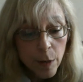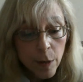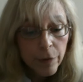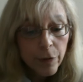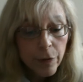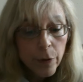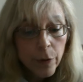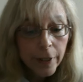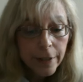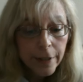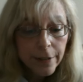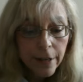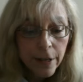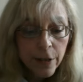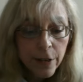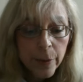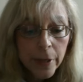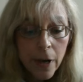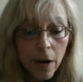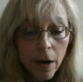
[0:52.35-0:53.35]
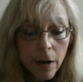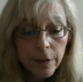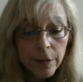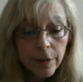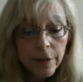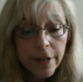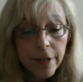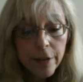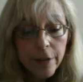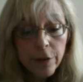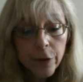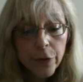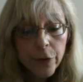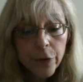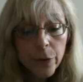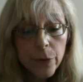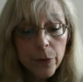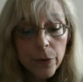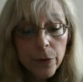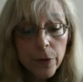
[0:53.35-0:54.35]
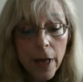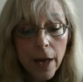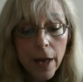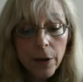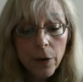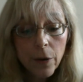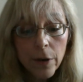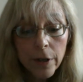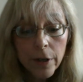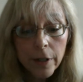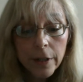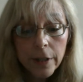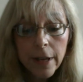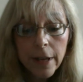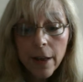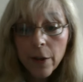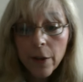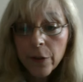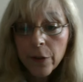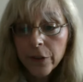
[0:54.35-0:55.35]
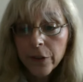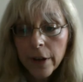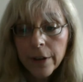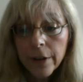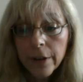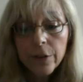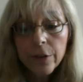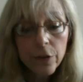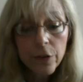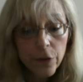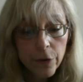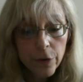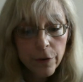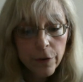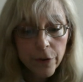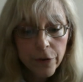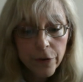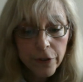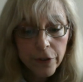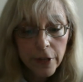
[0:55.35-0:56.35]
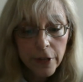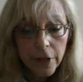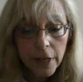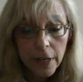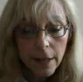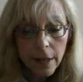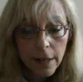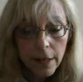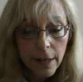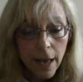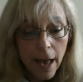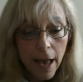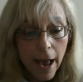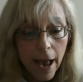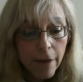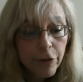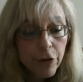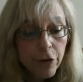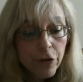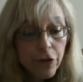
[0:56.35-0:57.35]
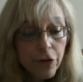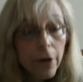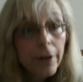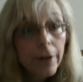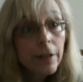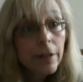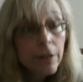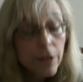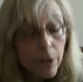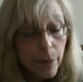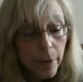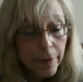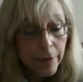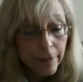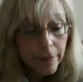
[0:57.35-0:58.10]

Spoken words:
before continuing on to dental school at Oregon Health Sciences University. After joining the U.S.